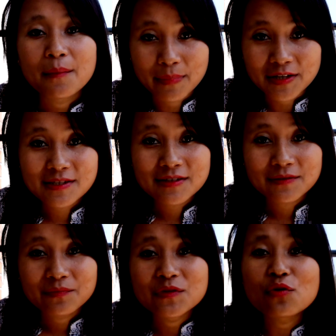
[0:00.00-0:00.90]
but
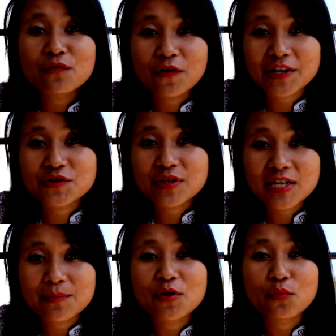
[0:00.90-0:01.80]
don't forget to
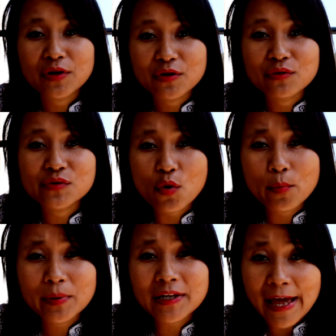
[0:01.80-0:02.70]
keep your windows
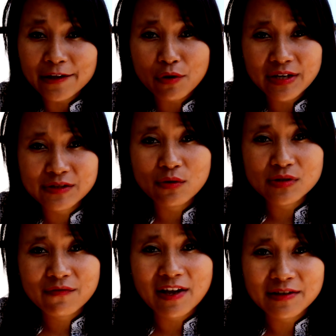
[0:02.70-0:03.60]
open and your
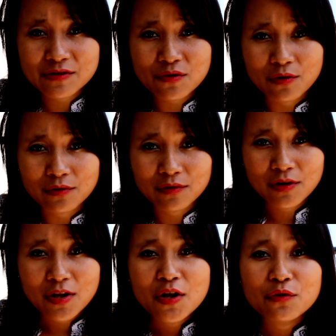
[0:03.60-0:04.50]
exhaust fans on.
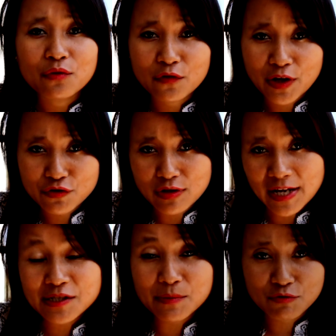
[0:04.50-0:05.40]
Don't forget to
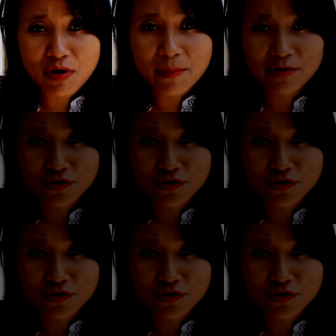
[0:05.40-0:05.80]
like, subscribe and